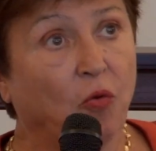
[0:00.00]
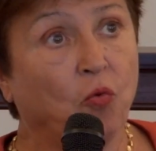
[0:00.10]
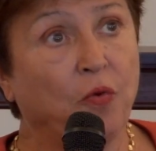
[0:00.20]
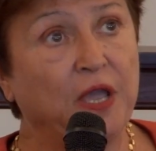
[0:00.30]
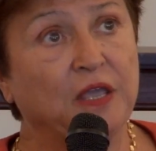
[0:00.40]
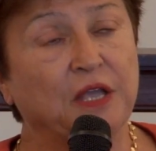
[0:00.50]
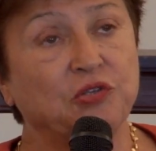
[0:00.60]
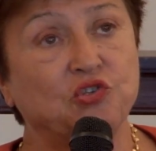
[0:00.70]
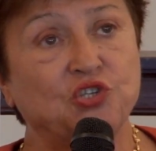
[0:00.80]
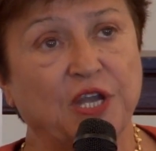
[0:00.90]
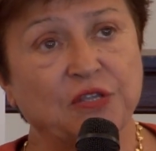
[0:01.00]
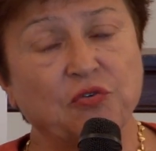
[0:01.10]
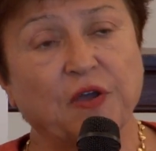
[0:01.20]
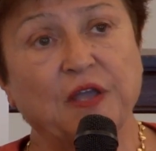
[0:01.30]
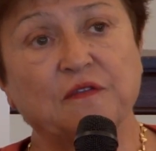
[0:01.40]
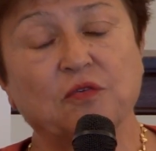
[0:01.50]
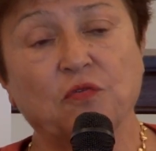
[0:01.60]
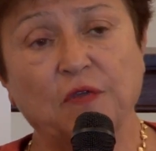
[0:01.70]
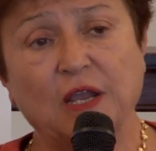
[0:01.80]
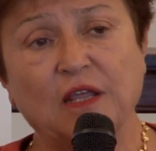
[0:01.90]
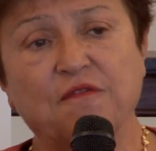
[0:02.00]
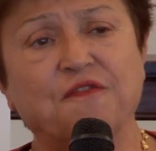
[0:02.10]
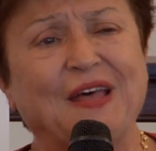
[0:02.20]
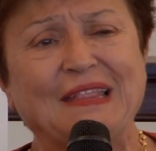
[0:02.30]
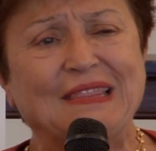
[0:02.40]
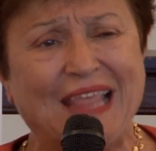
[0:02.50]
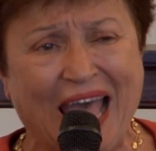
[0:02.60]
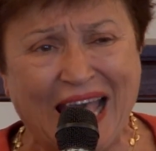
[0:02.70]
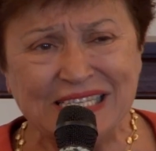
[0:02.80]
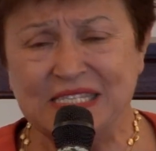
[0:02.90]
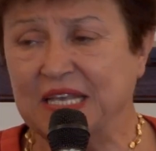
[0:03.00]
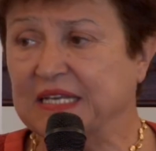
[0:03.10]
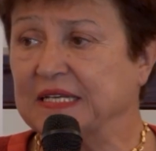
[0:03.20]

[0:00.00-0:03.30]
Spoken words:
we can generate really fantastic